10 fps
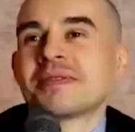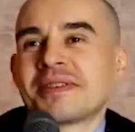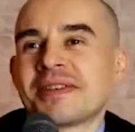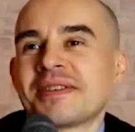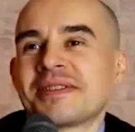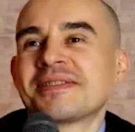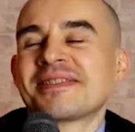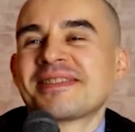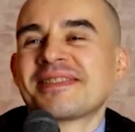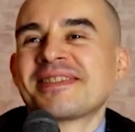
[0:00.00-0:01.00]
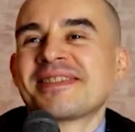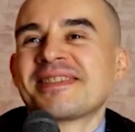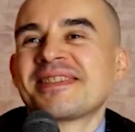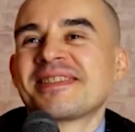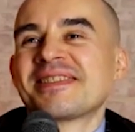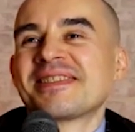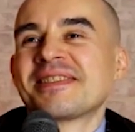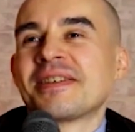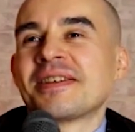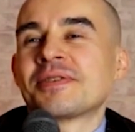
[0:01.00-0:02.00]
it's a really satisfying career.
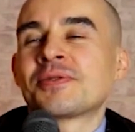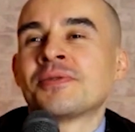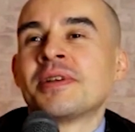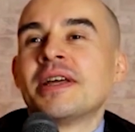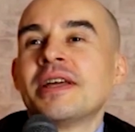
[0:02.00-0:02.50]
That's cool.